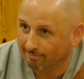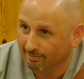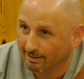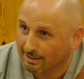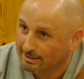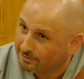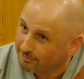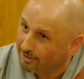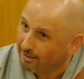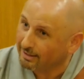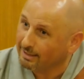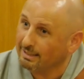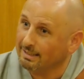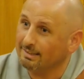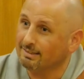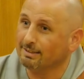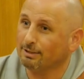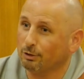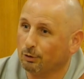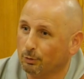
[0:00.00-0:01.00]
It's very
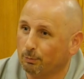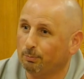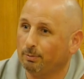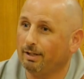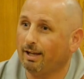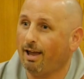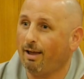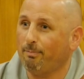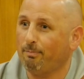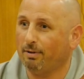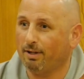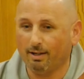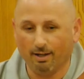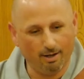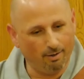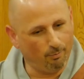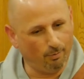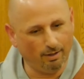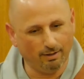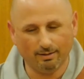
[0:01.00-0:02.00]
easy to be happy
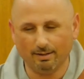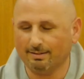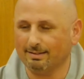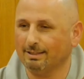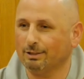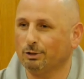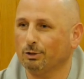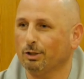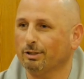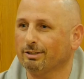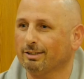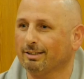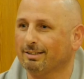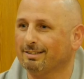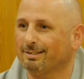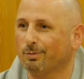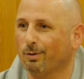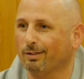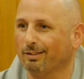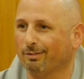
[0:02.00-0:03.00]
when the situation
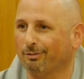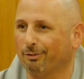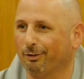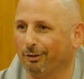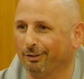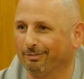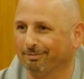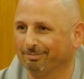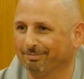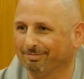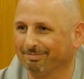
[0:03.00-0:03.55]
is wonderful,